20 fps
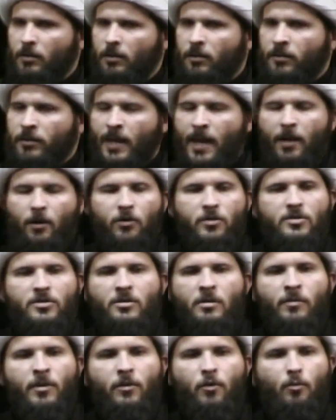Not on
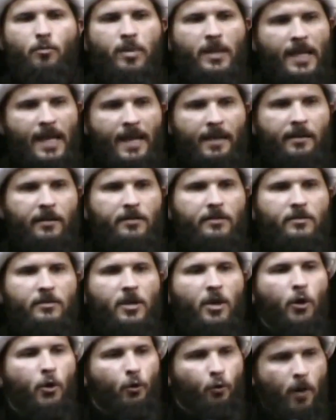some other planet,
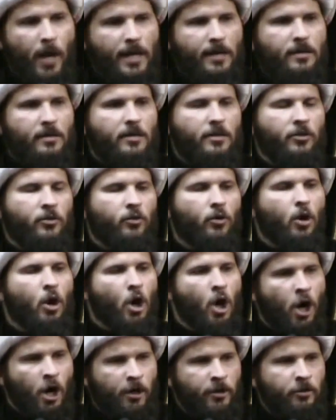right
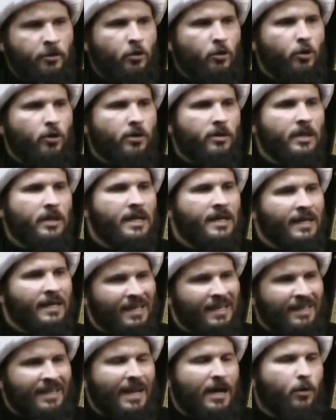here on earth,
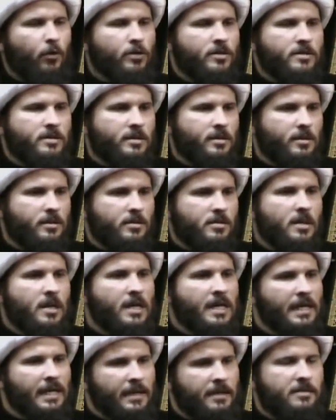in our cities,
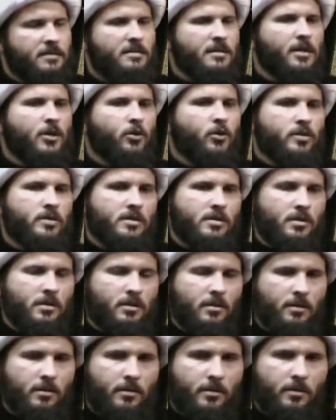in
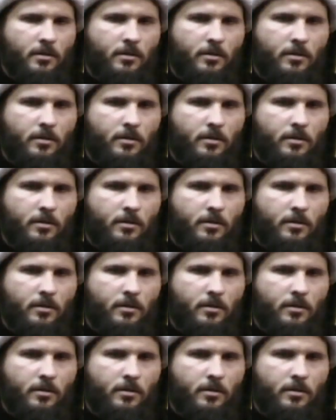secrecy.